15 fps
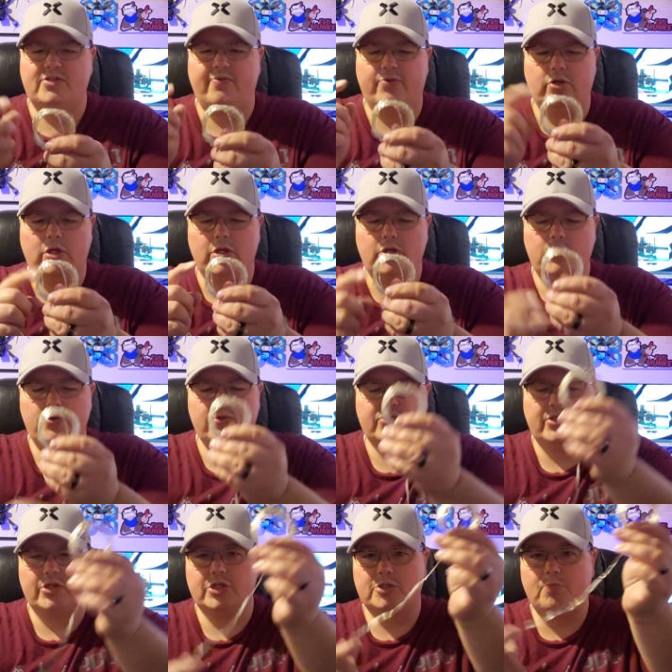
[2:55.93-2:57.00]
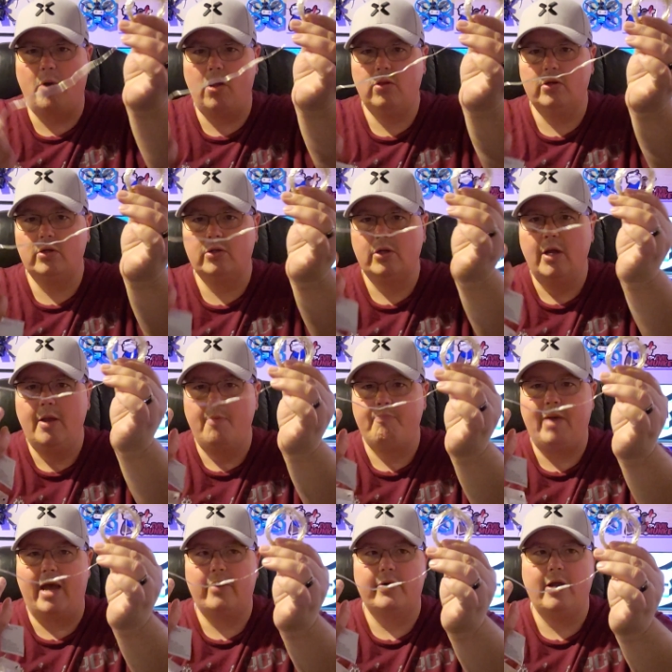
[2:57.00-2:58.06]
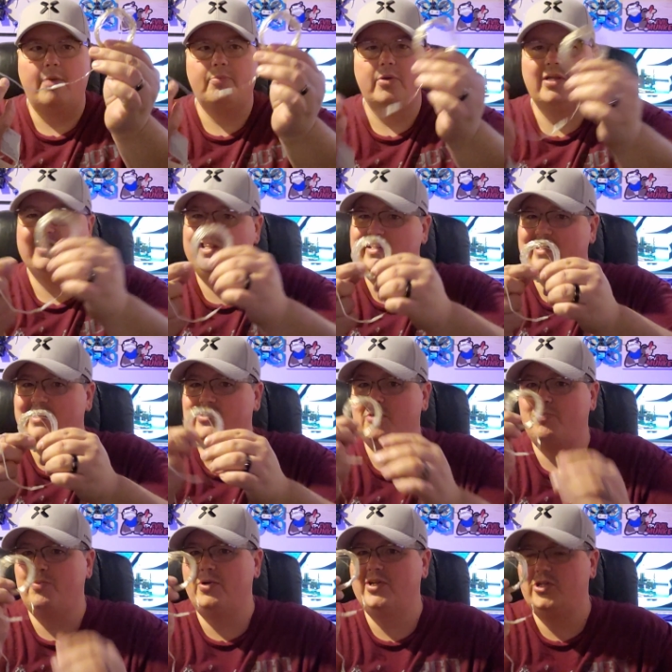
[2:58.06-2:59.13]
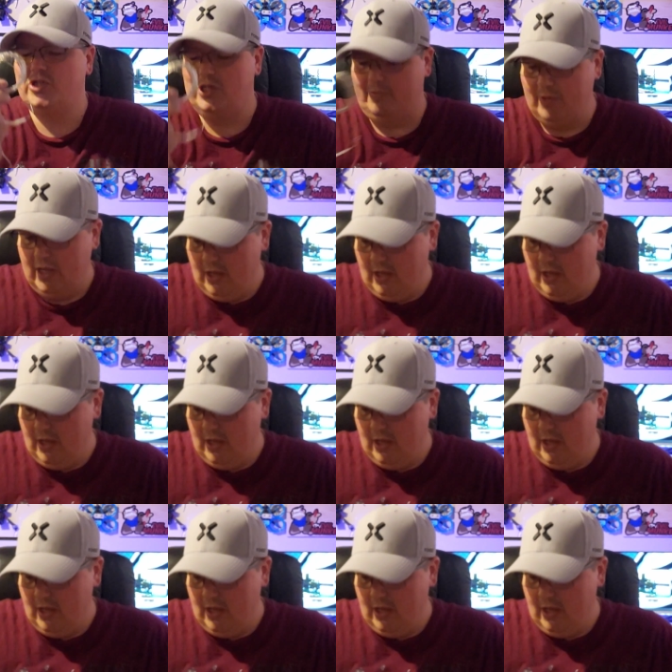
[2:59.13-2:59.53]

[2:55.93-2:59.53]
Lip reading: if you're going to use the smaller battery operated, these are pretty cheap.